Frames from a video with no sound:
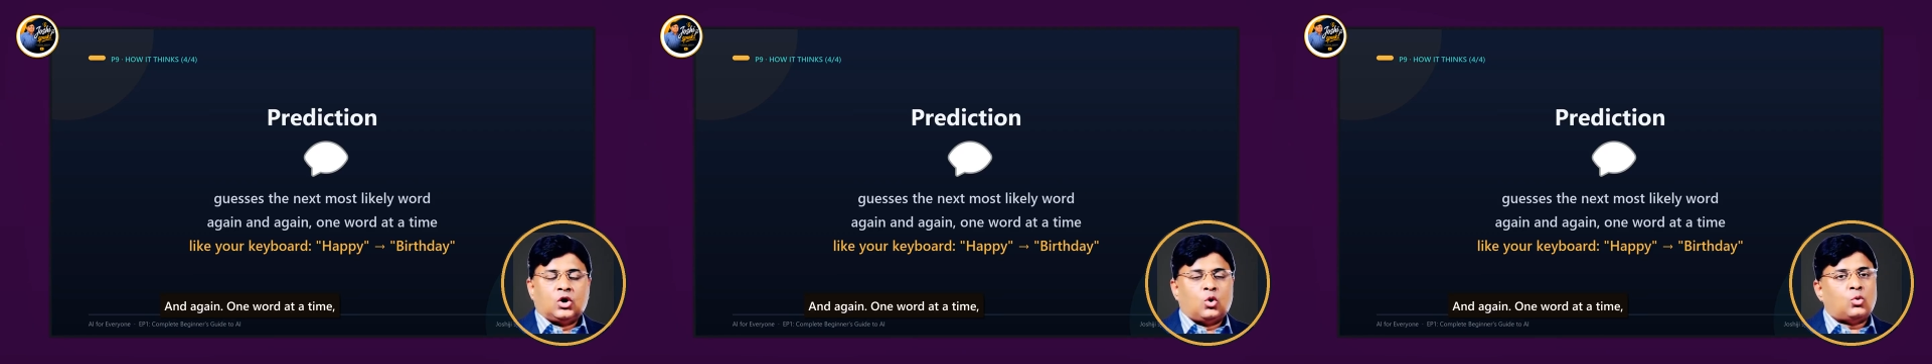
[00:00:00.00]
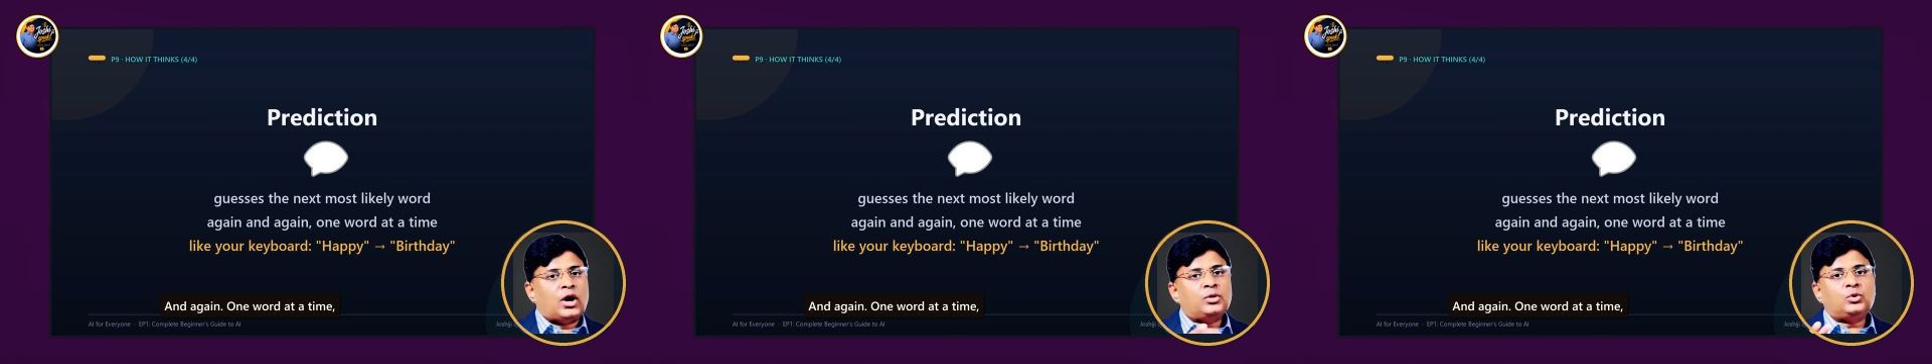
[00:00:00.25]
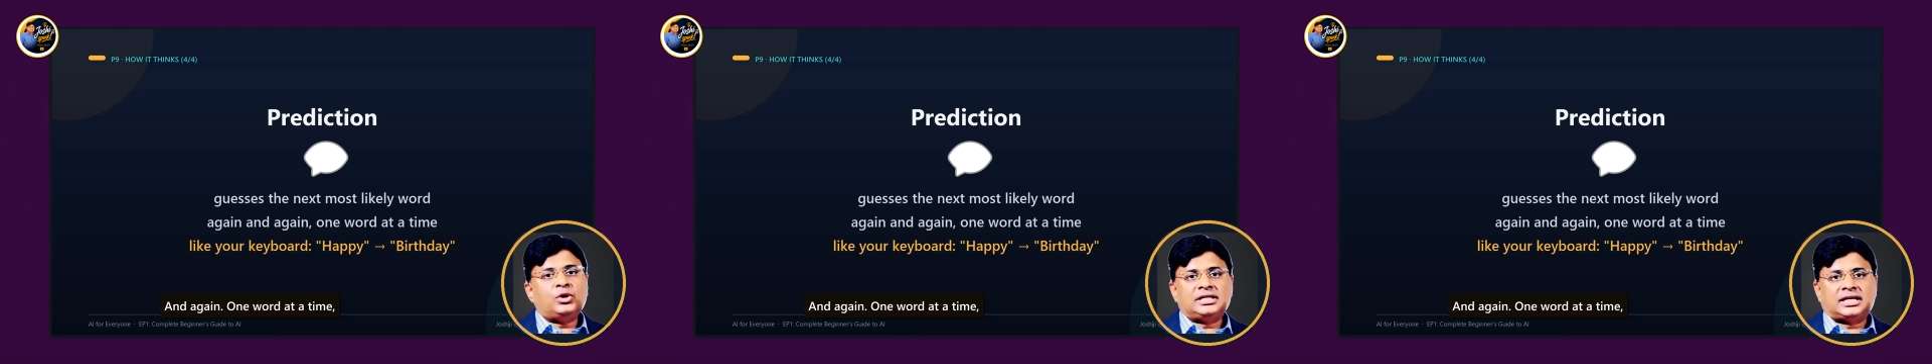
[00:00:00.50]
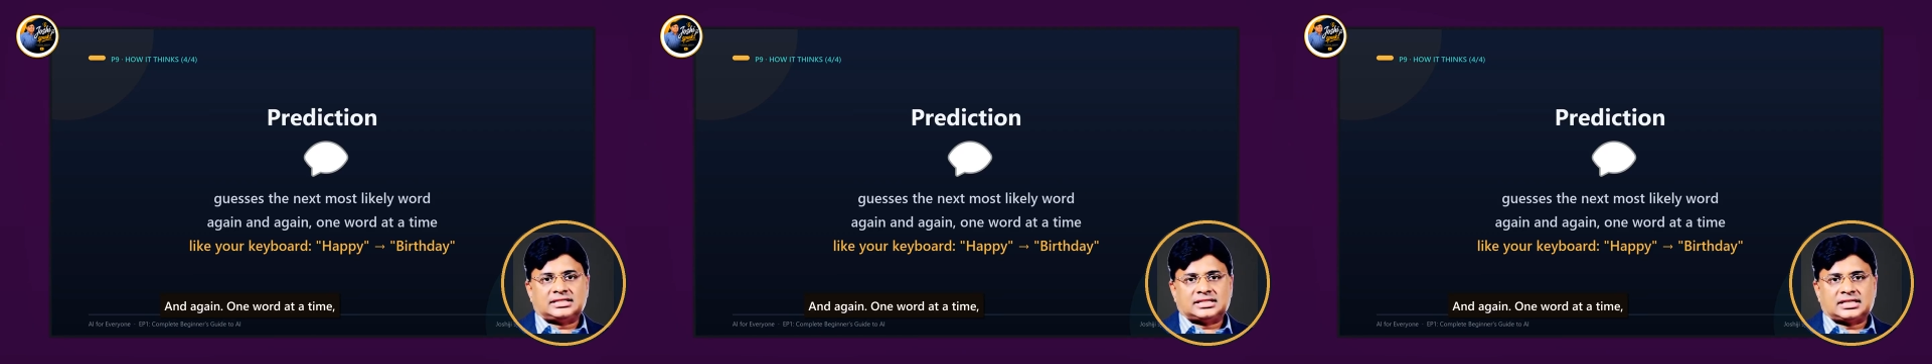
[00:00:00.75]
One
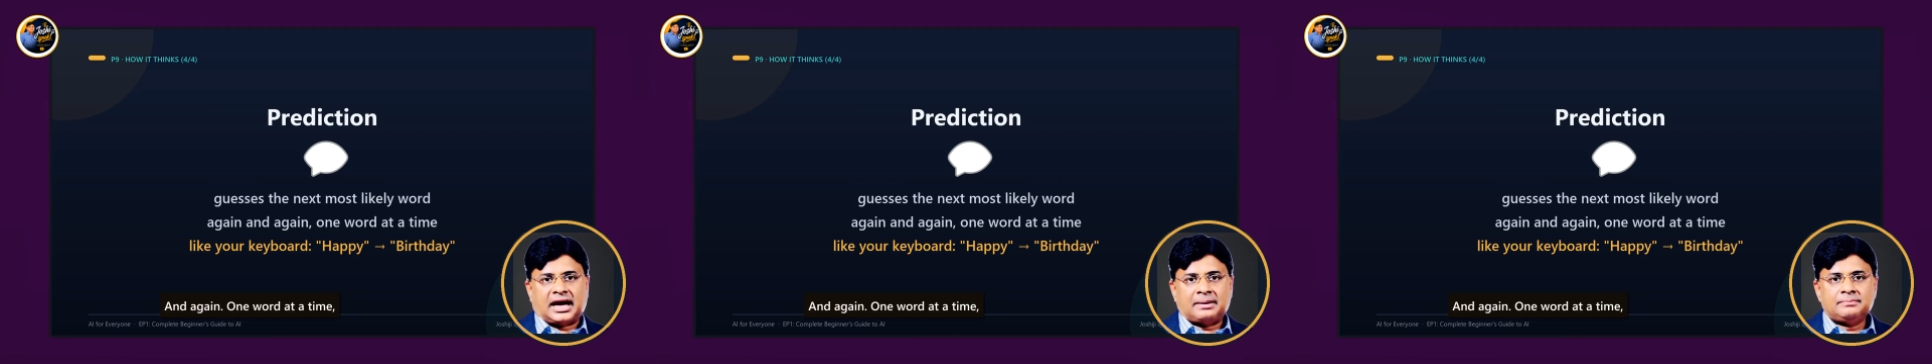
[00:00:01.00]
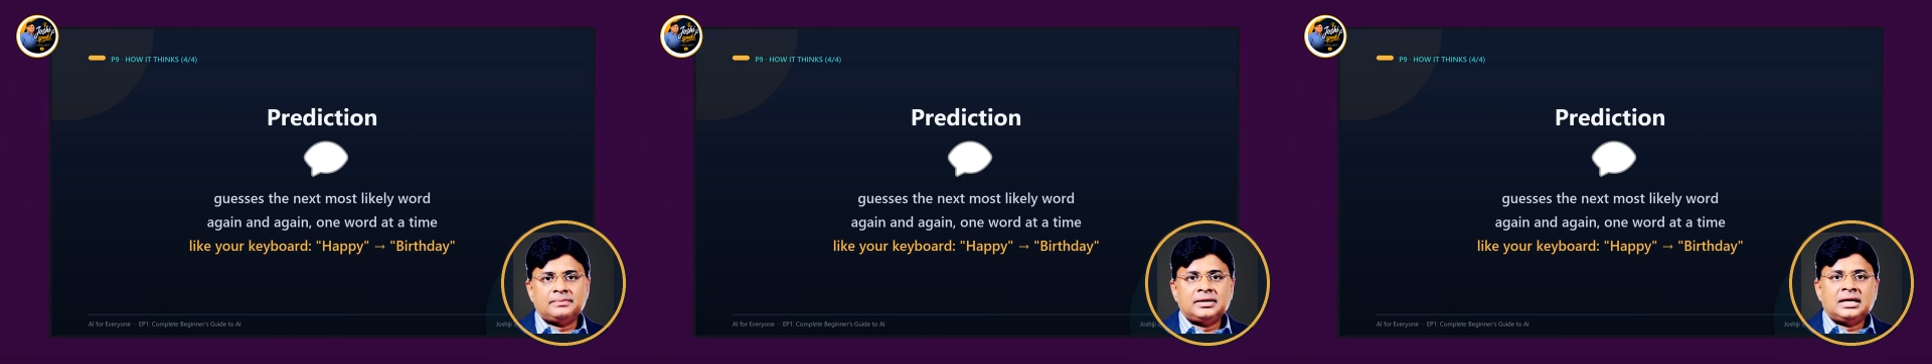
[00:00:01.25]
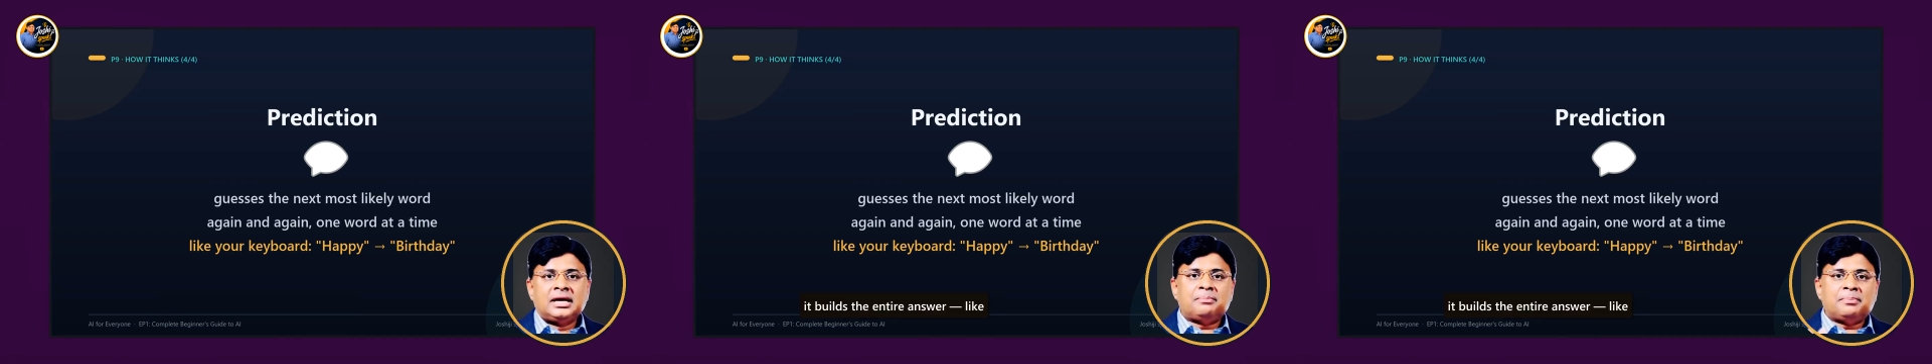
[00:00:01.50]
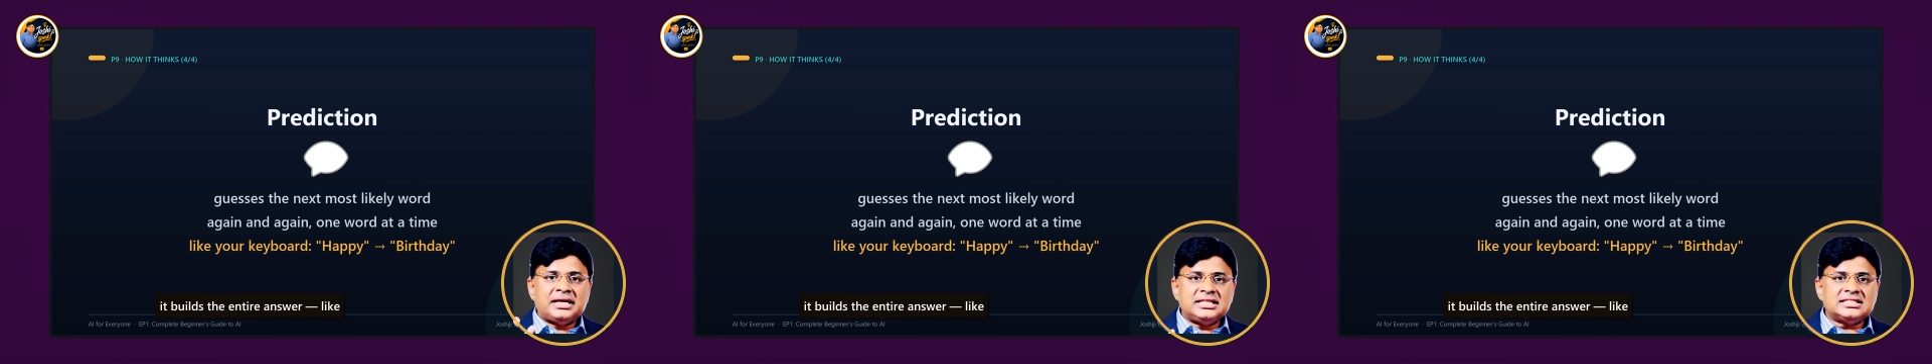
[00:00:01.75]
word at a time,
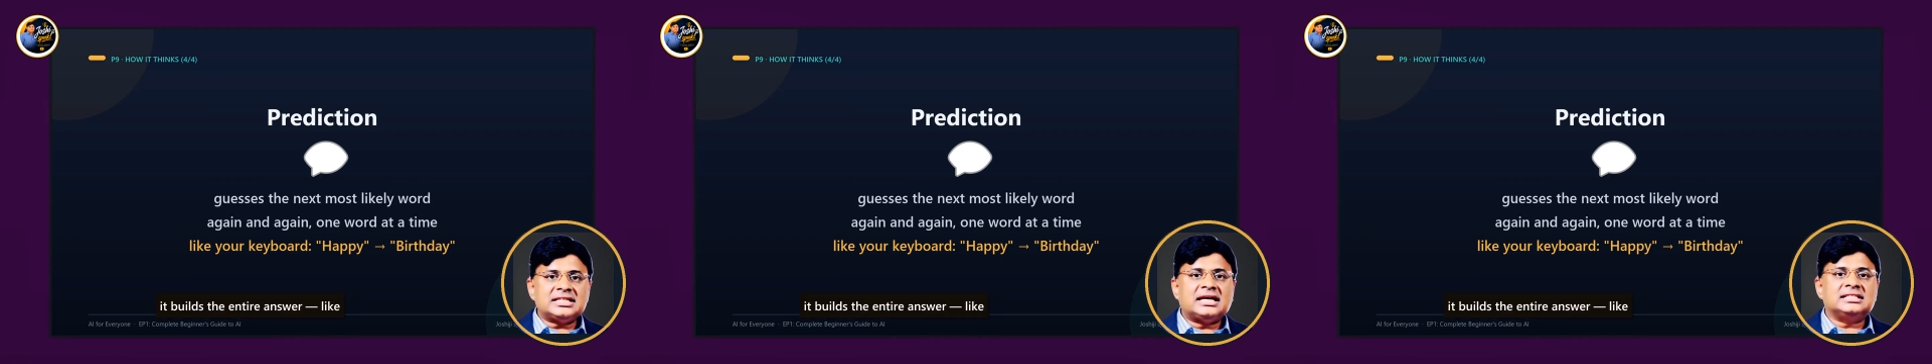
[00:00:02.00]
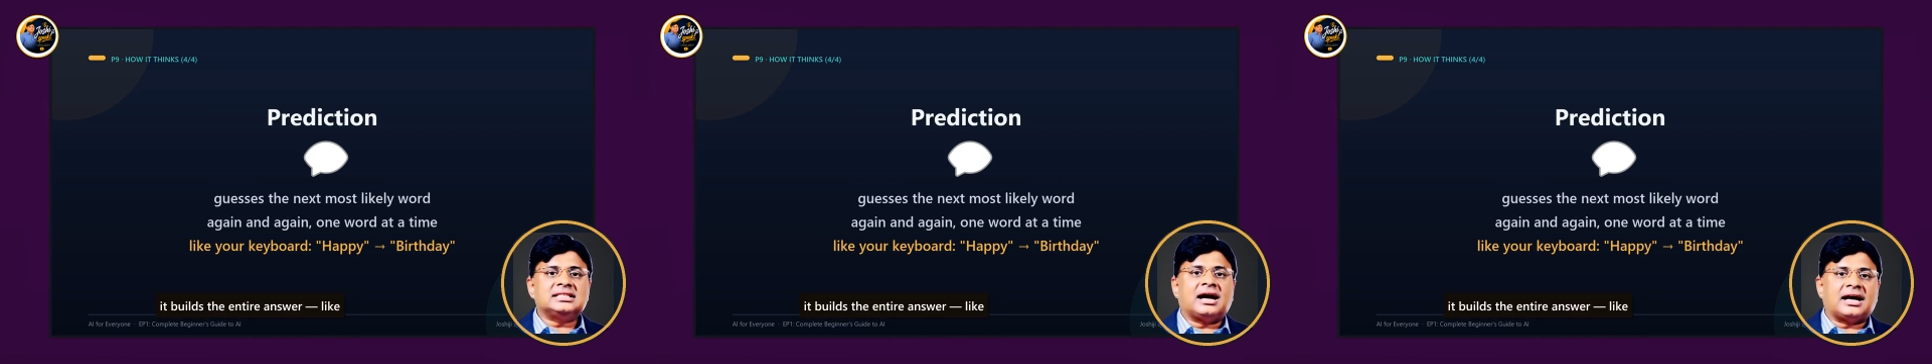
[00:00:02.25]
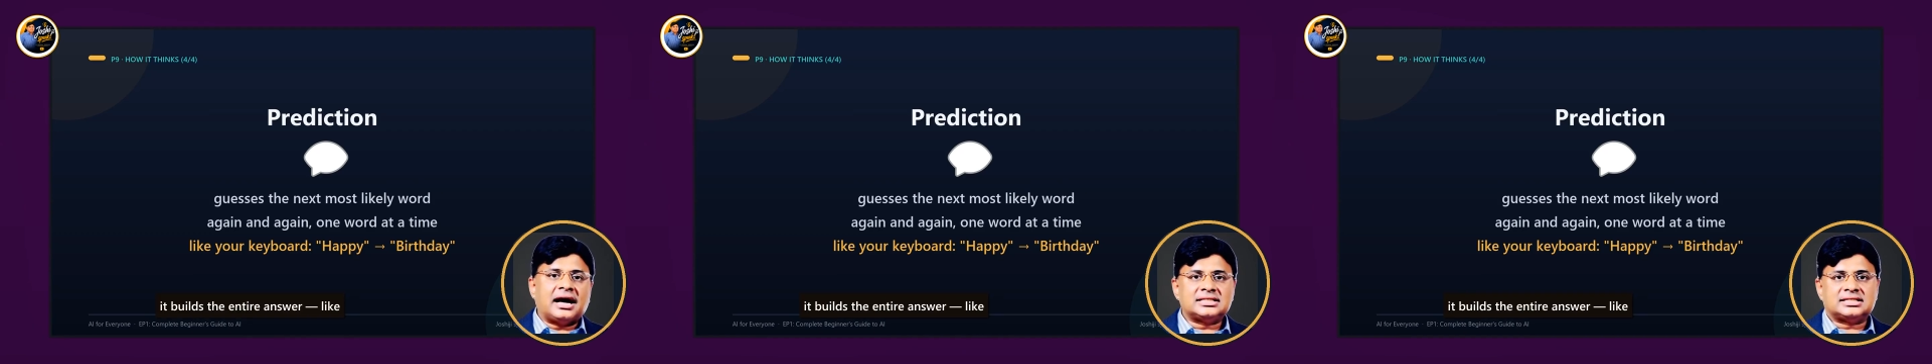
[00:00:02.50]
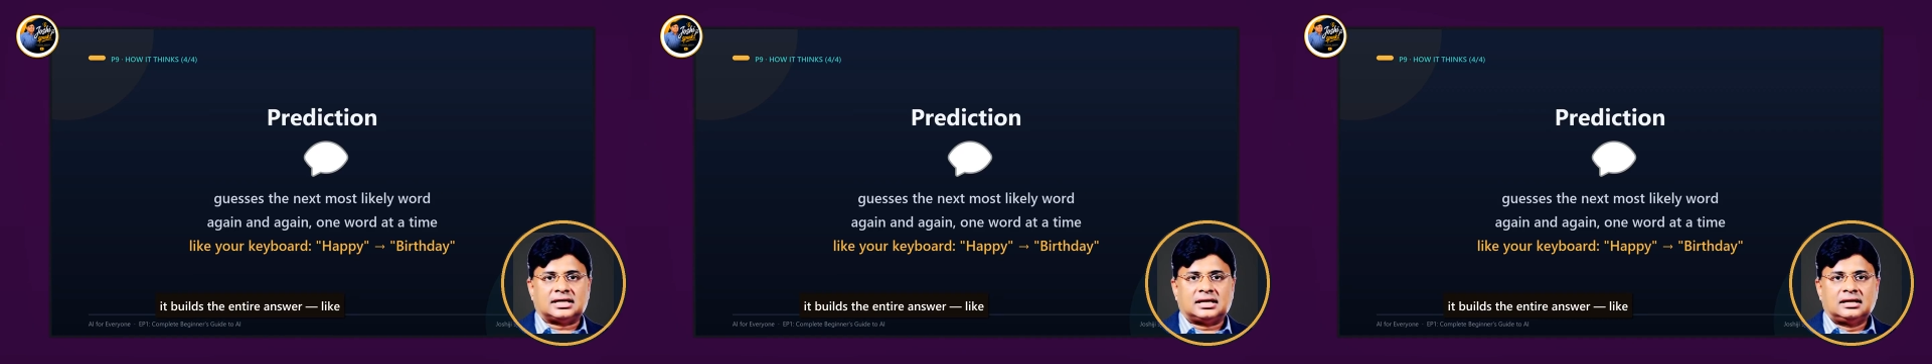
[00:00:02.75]
it builds the entire
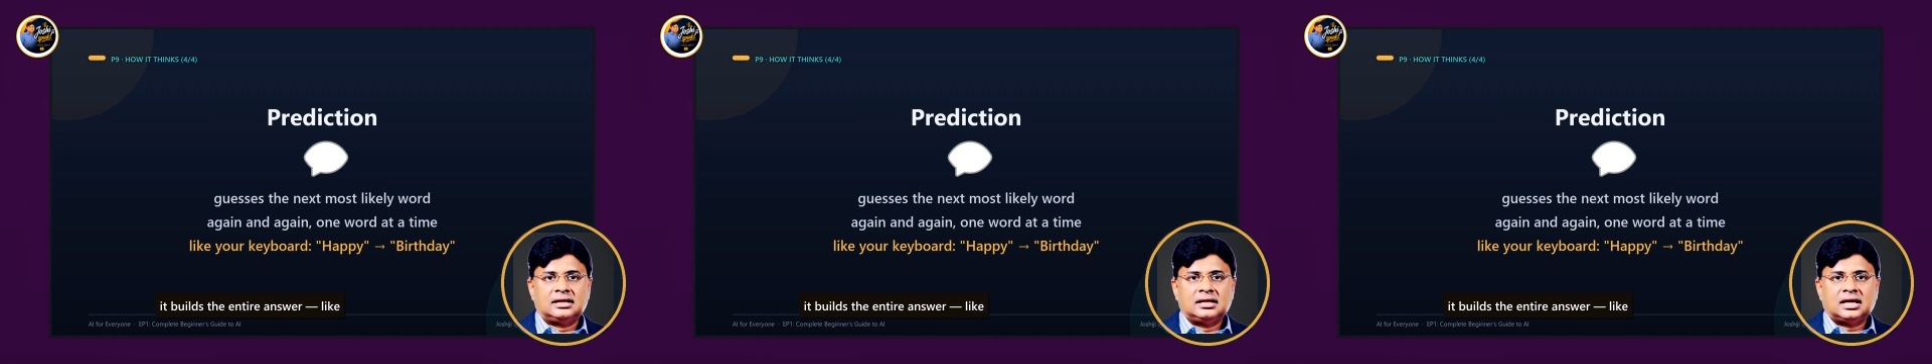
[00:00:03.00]
answer,